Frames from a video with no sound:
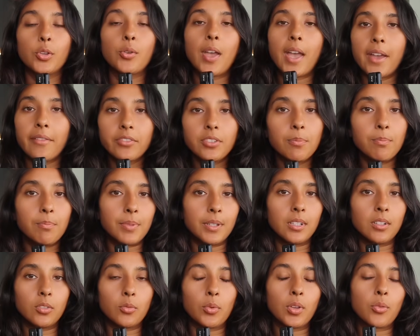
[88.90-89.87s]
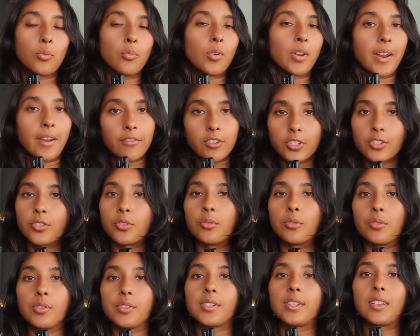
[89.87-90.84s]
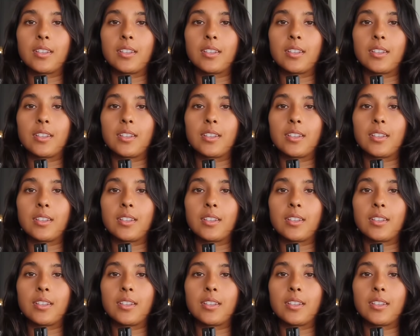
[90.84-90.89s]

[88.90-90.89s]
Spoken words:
you have to build with whatever tools